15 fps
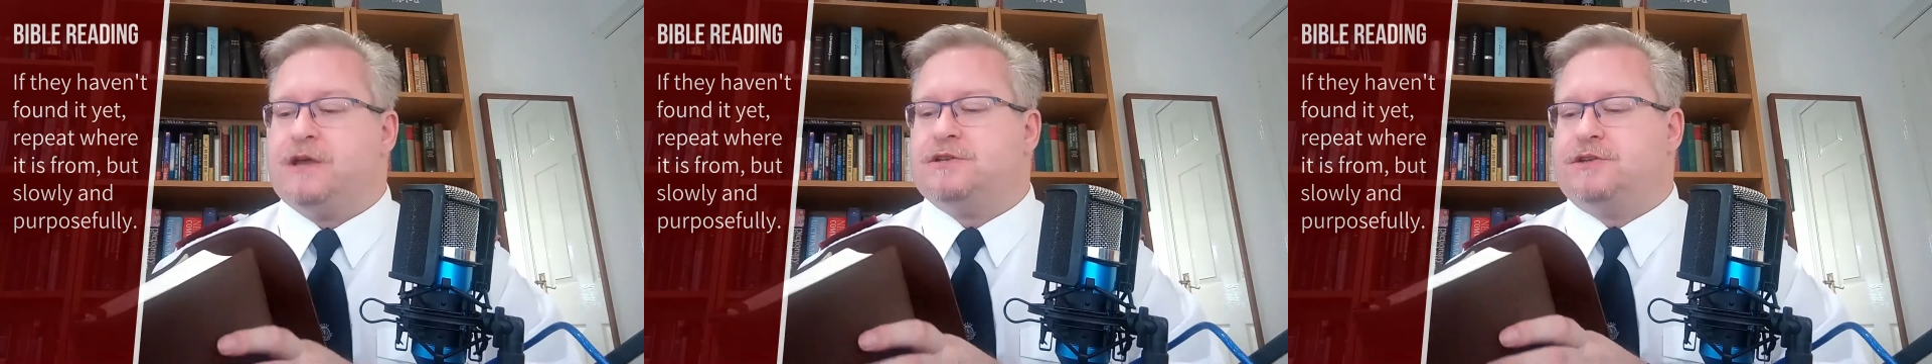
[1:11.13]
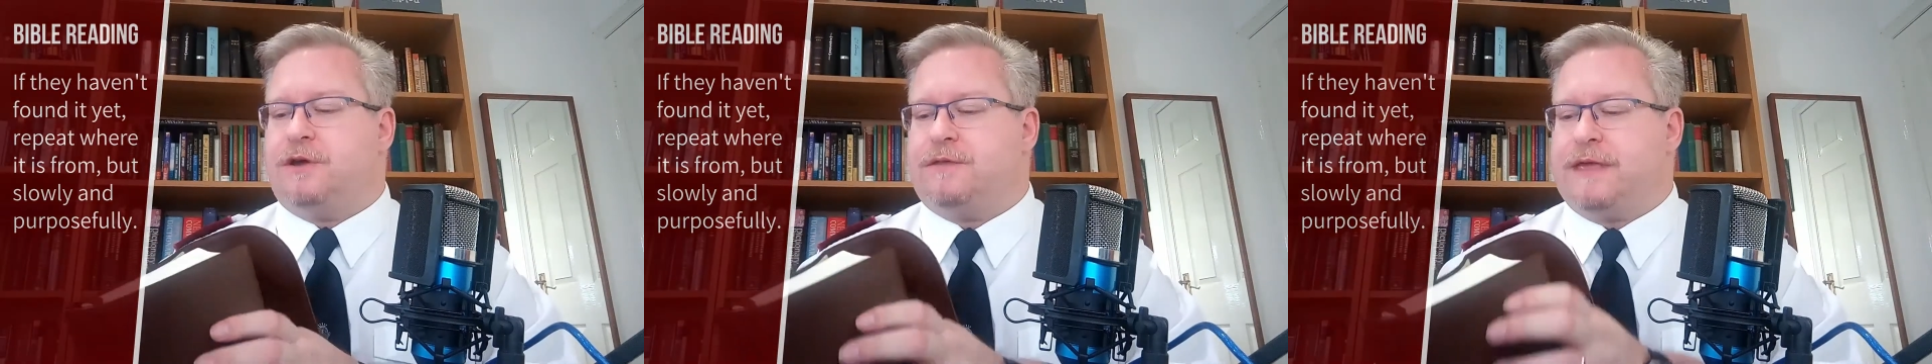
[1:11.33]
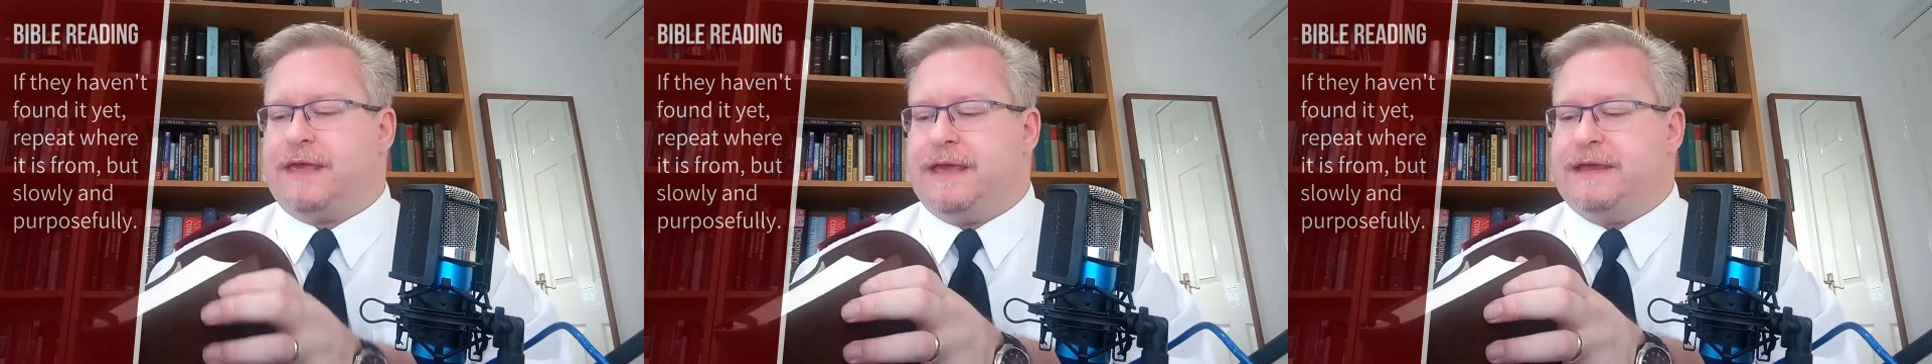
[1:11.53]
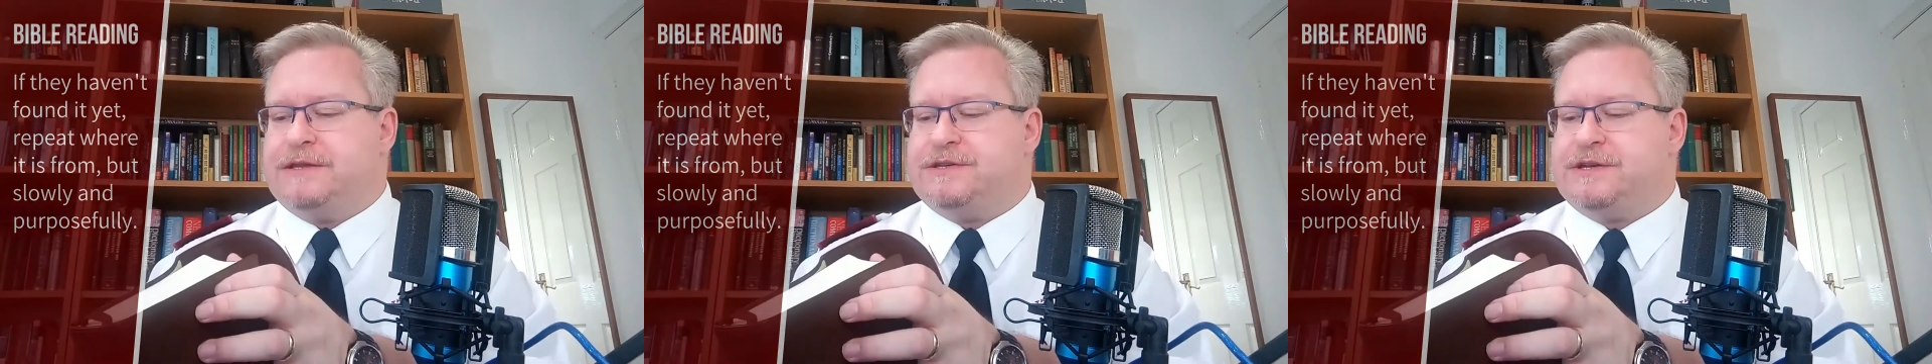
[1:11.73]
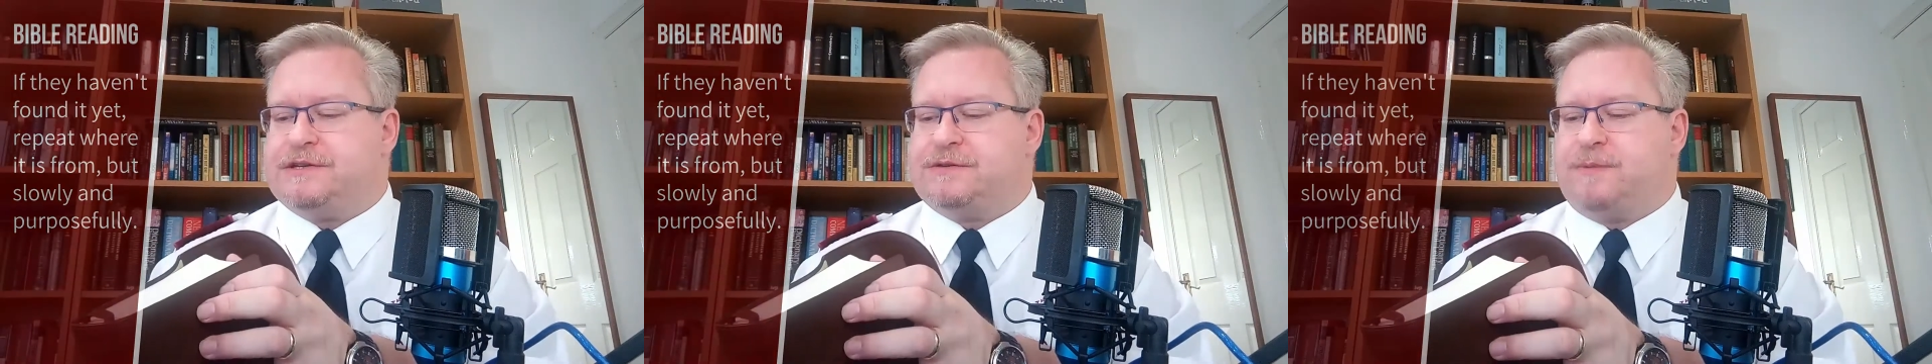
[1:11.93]
So the
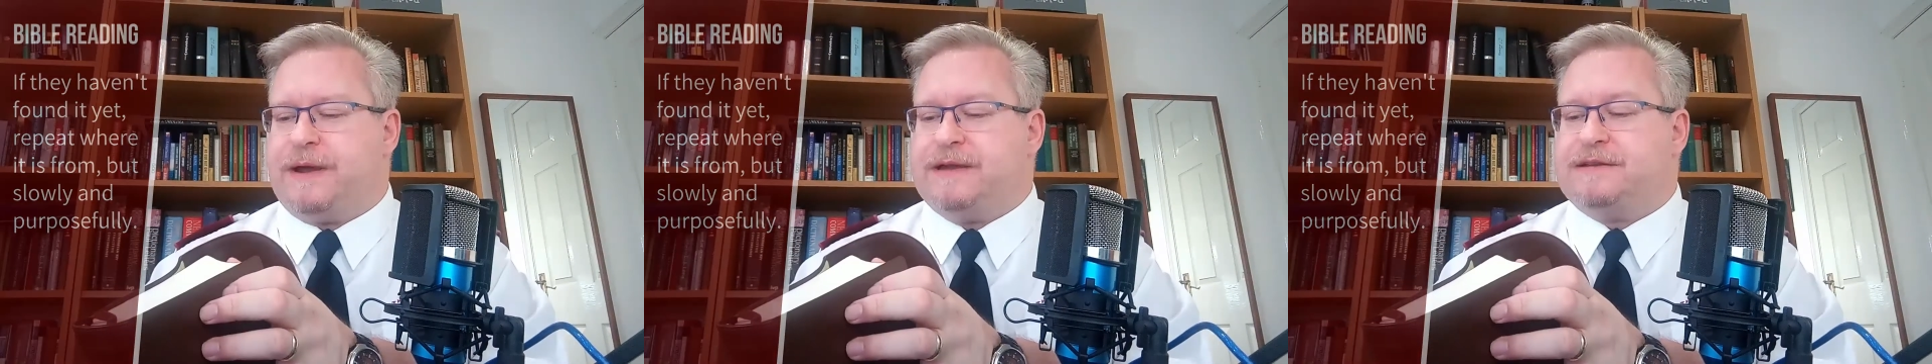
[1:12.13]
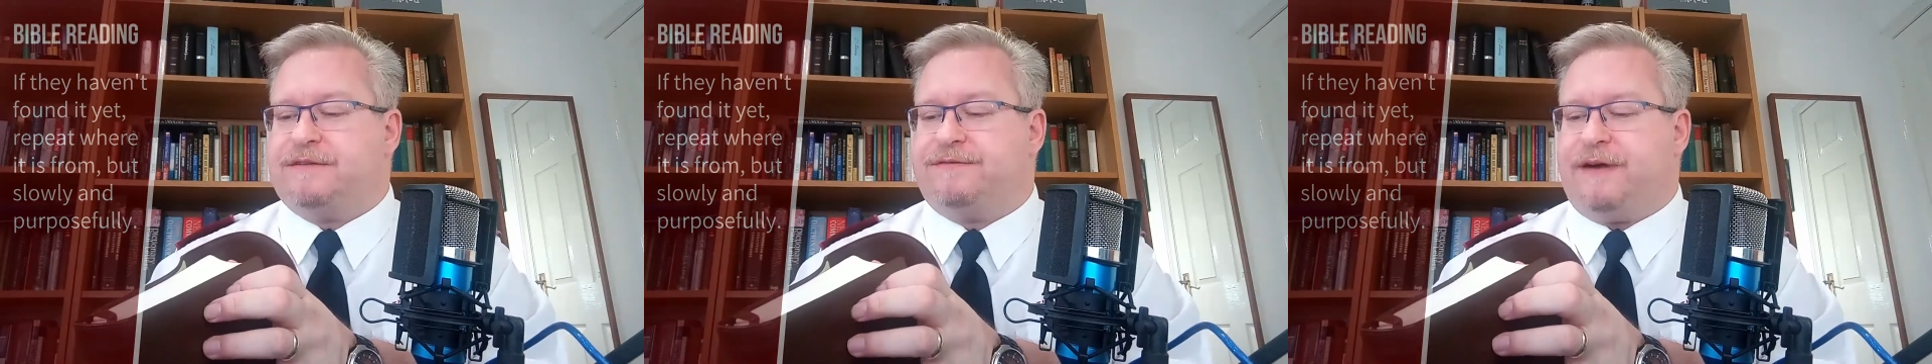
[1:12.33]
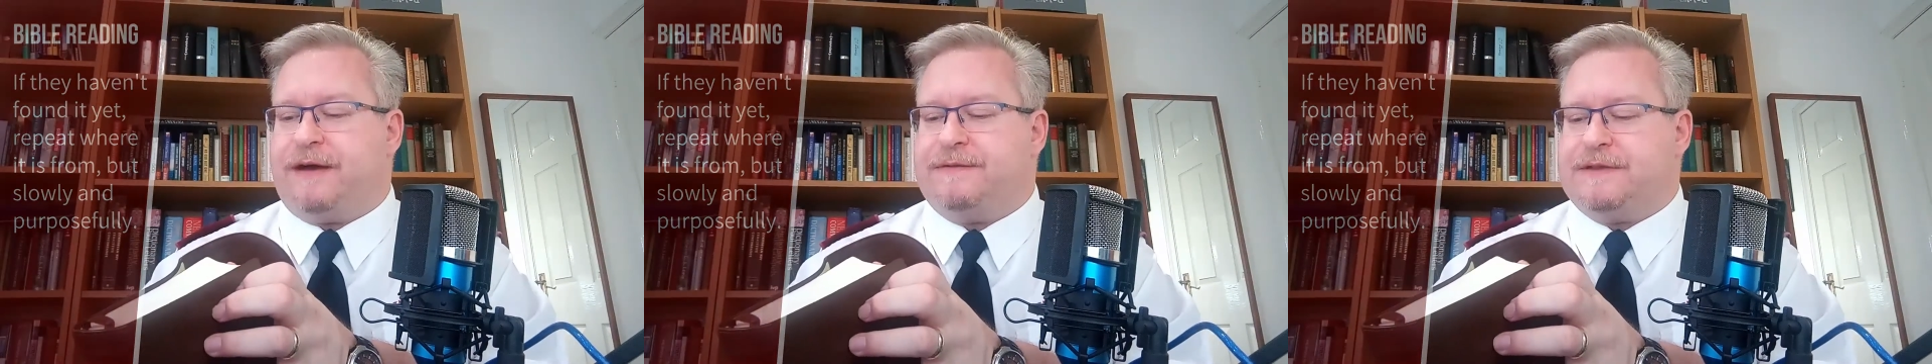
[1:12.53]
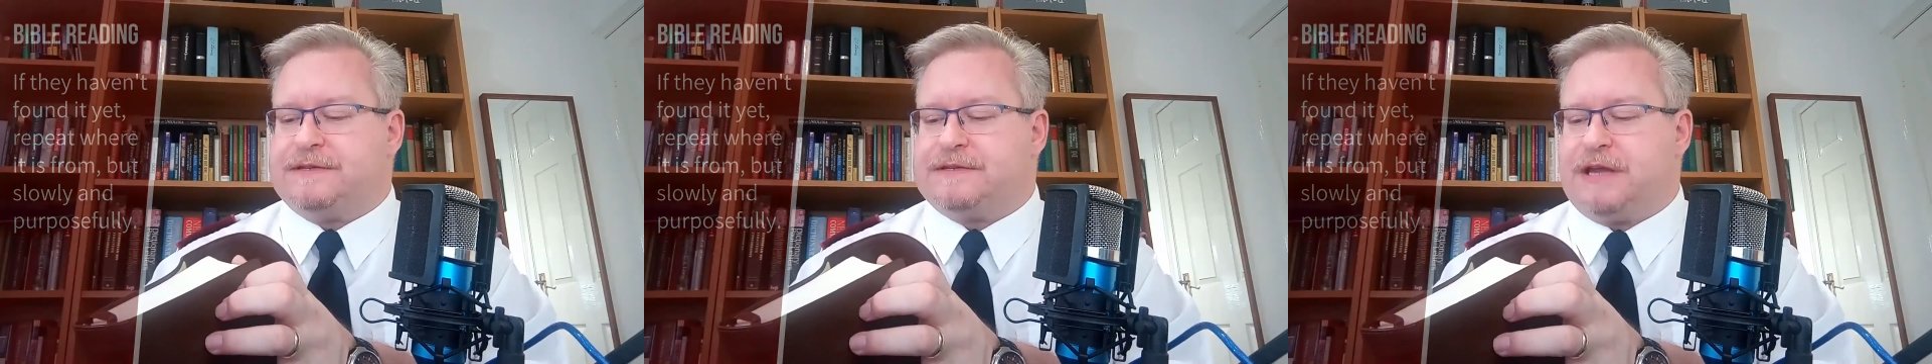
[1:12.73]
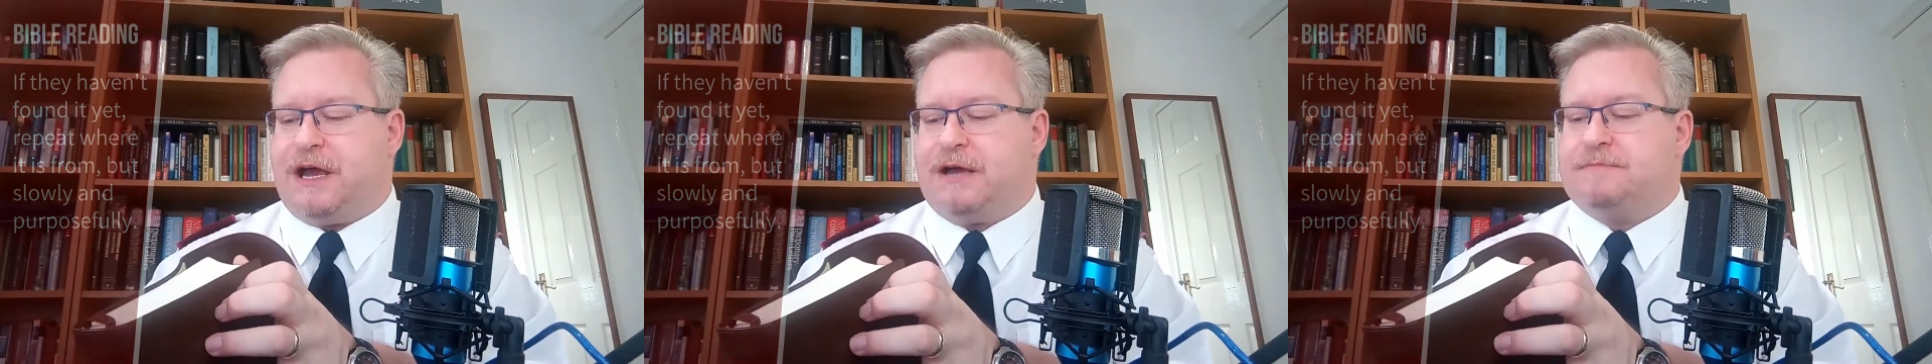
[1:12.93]
easiest way to find the
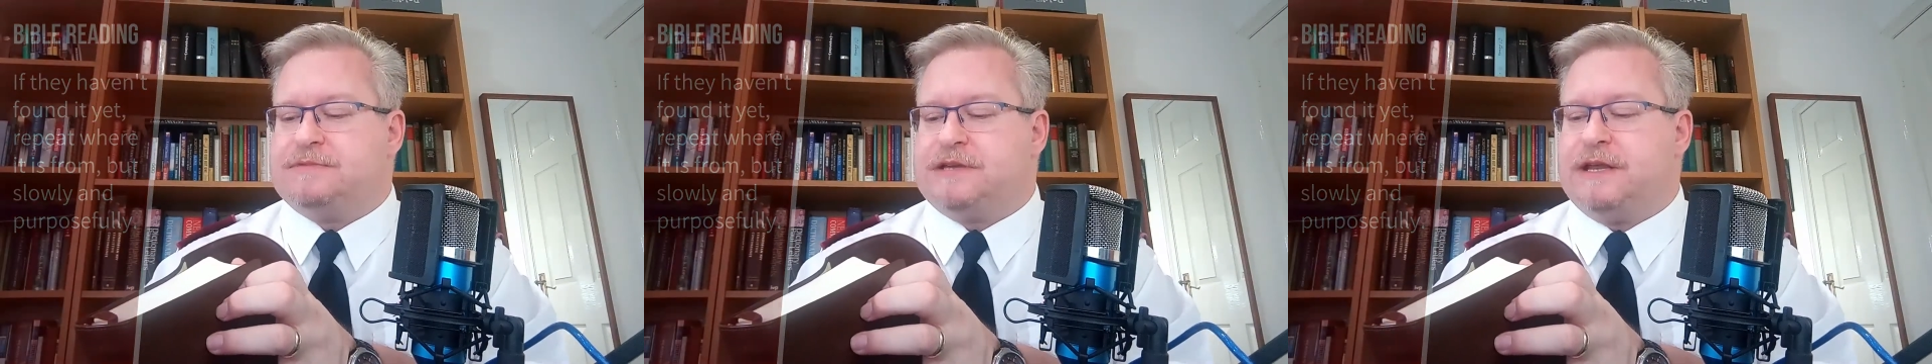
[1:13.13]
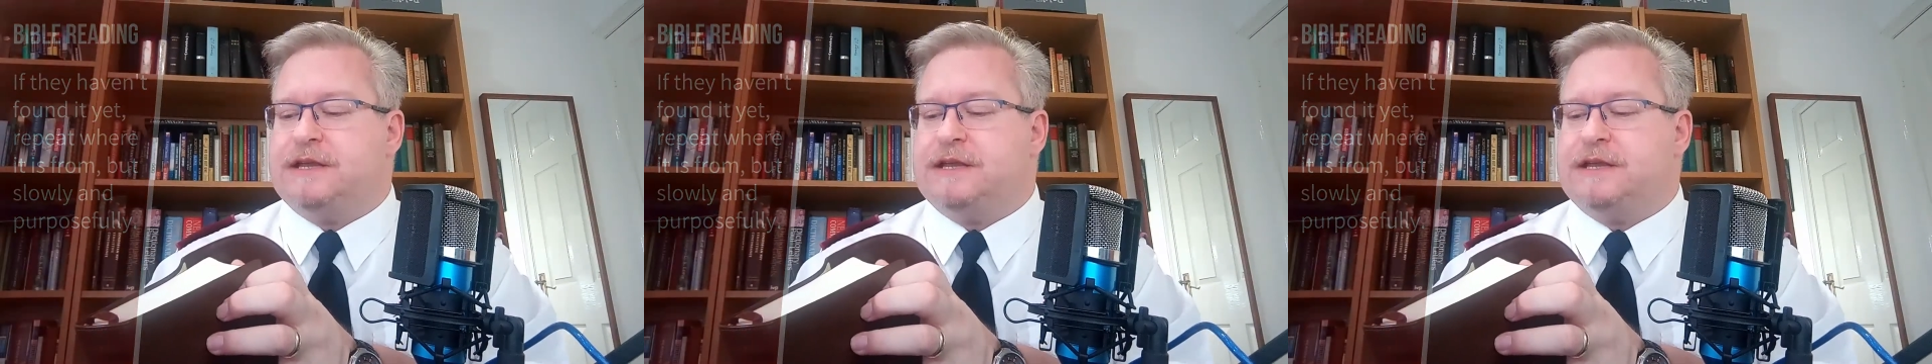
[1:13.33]
Psalms